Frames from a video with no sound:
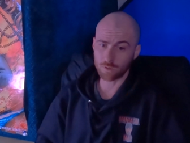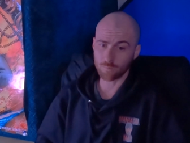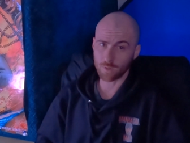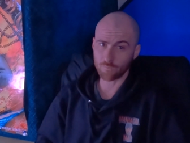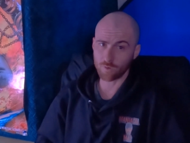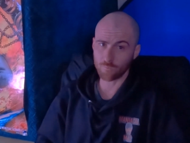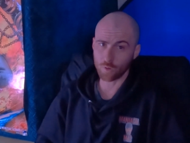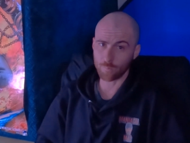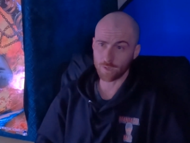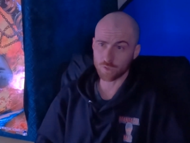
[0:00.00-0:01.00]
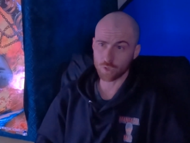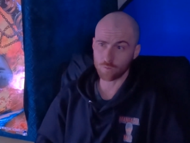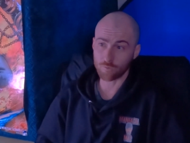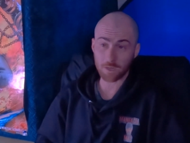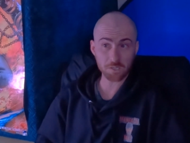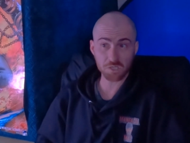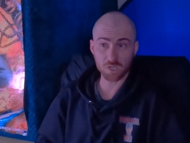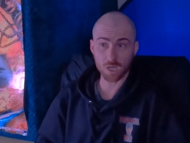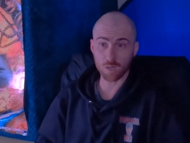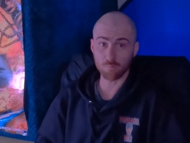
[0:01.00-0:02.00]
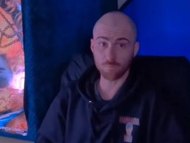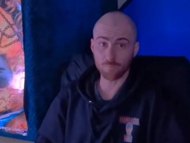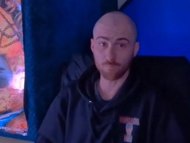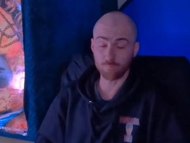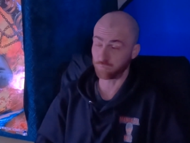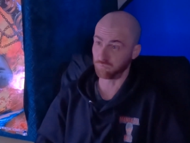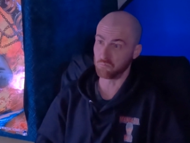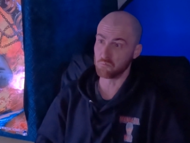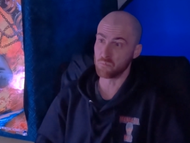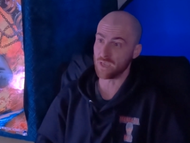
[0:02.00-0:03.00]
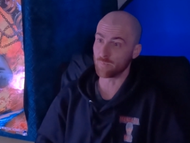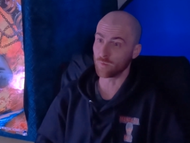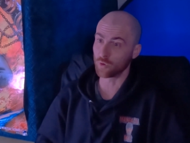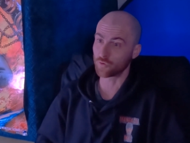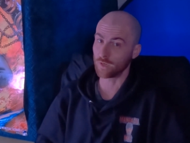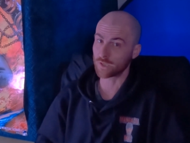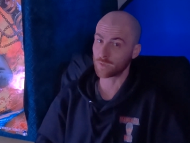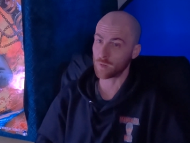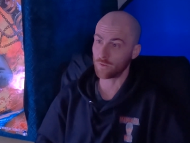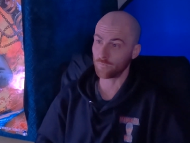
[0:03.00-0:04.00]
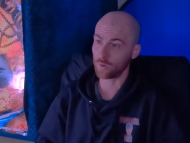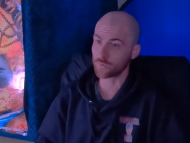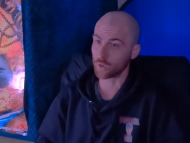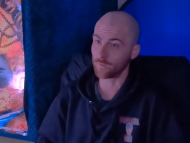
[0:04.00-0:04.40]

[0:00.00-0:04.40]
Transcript: the mind frame of a lot of my ex-girlfriends. Um, maybe the most realistic part of the film so